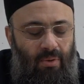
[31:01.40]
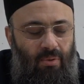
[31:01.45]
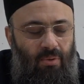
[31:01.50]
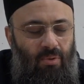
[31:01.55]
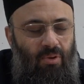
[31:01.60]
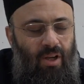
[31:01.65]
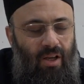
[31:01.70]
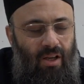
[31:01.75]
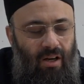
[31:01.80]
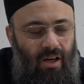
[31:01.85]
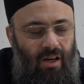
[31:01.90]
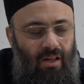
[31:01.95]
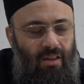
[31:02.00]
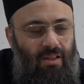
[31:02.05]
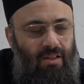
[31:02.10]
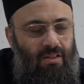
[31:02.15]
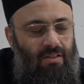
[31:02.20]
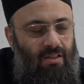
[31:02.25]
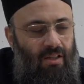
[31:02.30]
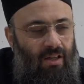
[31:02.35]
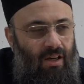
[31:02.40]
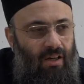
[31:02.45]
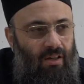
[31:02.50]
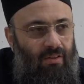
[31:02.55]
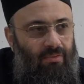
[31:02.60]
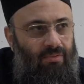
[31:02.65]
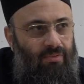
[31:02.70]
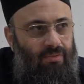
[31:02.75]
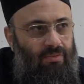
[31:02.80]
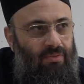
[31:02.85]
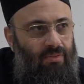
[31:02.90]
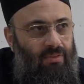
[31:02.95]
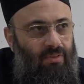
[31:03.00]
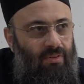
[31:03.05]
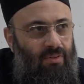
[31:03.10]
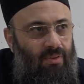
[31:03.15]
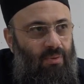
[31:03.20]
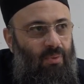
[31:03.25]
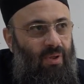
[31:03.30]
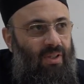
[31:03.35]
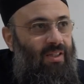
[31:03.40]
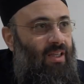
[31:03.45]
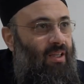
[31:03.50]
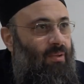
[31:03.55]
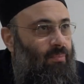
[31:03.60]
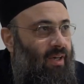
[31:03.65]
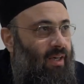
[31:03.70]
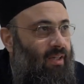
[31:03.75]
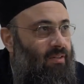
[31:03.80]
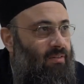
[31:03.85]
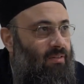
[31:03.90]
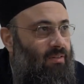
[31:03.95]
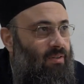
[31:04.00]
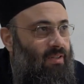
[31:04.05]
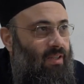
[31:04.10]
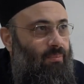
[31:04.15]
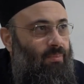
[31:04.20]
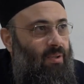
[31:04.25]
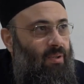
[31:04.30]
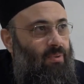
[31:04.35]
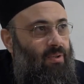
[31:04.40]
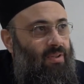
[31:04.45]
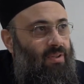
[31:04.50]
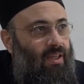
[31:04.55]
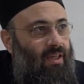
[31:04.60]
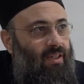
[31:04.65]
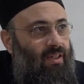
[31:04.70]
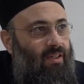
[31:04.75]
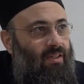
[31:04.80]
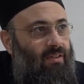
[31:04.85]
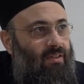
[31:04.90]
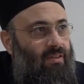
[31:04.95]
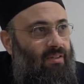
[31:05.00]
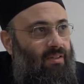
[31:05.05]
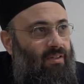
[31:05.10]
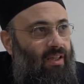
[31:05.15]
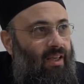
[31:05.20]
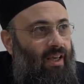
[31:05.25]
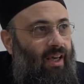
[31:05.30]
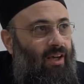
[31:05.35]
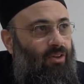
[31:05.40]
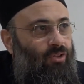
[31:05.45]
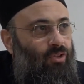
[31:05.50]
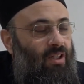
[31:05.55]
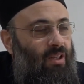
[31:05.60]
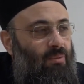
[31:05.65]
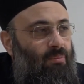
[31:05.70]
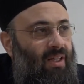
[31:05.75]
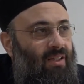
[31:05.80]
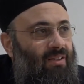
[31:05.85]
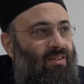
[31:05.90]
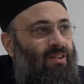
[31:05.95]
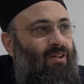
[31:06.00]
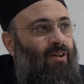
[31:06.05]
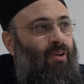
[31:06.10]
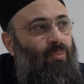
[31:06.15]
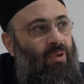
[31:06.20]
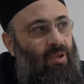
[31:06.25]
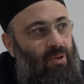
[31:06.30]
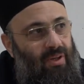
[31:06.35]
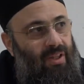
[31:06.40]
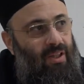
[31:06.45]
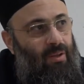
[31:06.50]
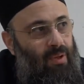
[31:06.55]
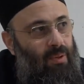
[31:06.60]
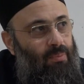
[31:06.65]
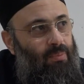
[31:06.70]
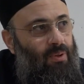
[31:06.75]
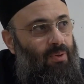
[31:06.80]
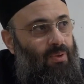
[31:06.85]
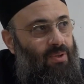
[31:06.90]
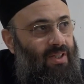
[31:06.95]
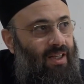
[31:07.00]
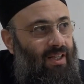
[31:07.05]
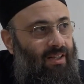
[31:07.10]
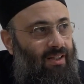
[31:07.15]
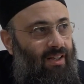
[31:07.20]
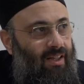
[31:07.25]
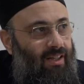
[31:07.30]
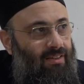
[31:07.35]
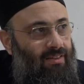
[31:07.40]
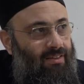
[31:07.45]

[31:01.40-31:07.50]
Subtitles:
regardless of what he meant, some people say that he actually meant to rebuke the people who said that.